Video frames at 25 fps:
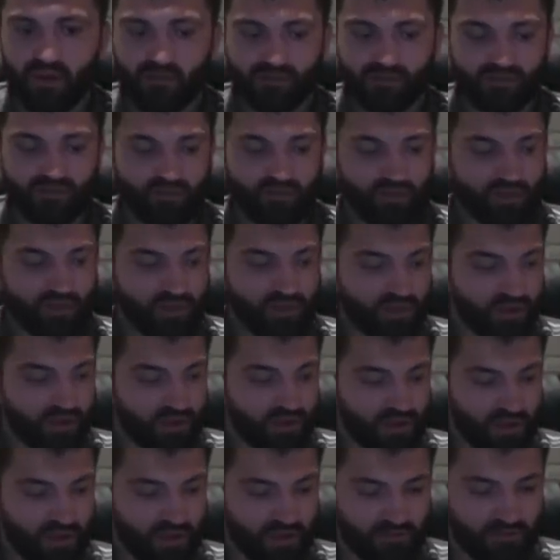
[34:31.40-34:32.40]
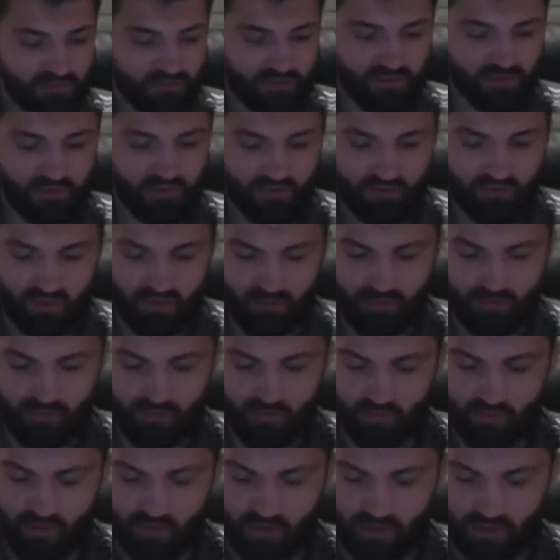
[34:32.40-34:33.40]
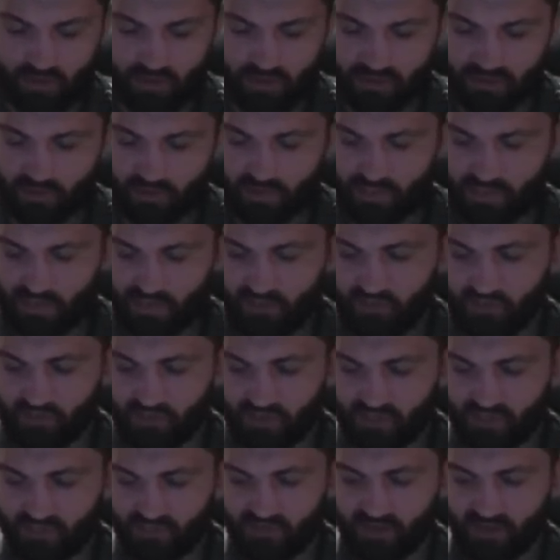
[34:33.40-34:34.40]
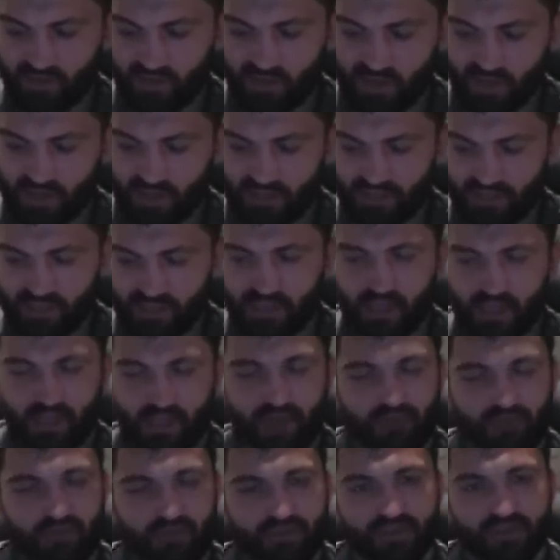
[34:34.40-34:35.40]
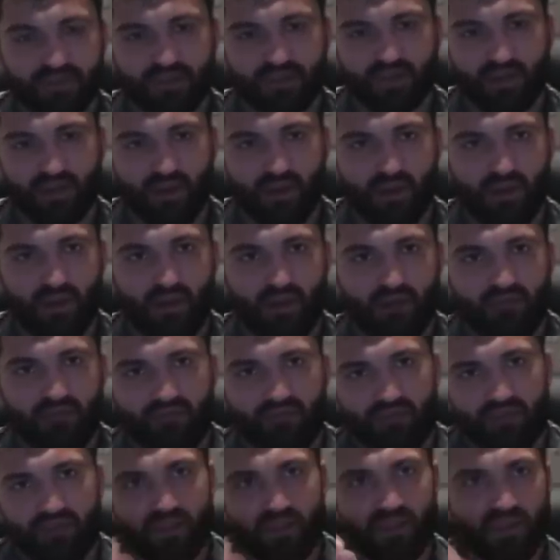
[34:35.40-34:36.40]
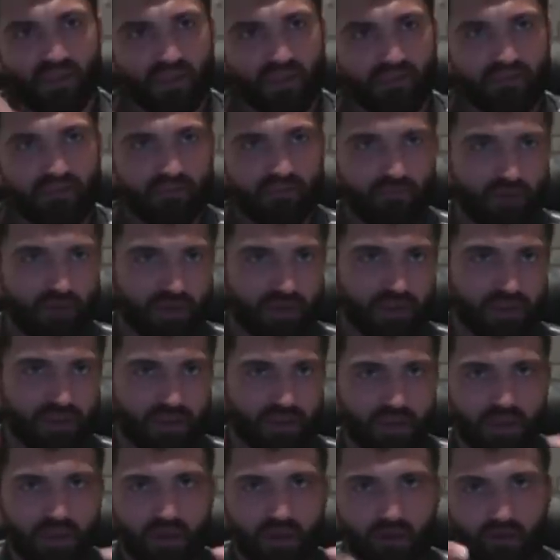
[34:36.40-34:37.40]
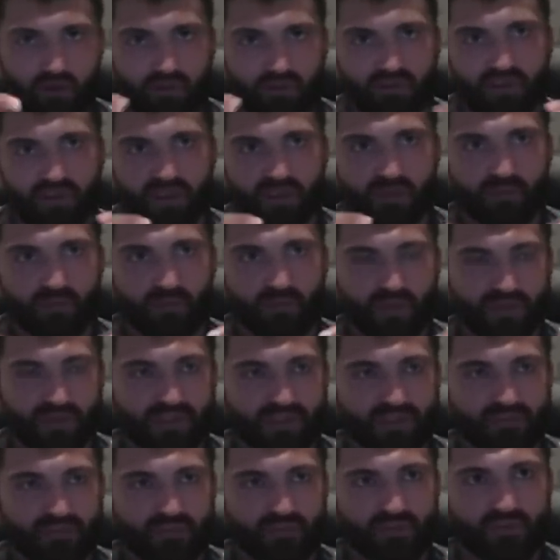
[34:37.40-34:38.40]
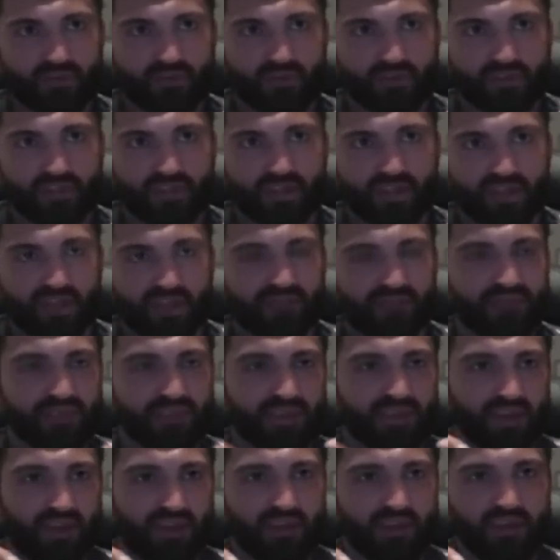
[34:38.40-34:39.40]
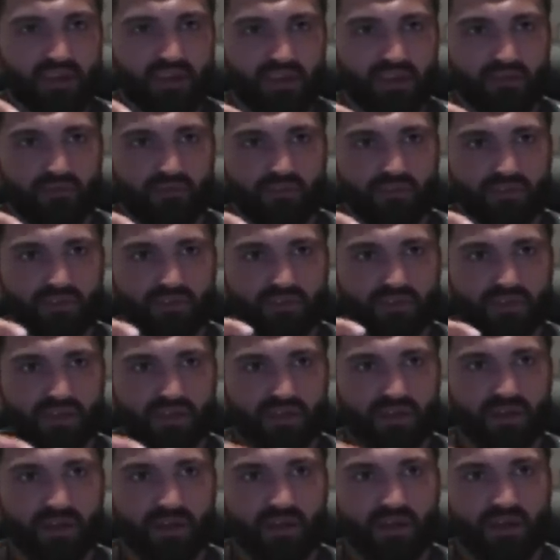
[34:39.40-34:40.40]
I'm sorry, Eric, I interrupt you, but especially for this fight, like I said, like I felt like everybody on their places, because like even Eric, he was in a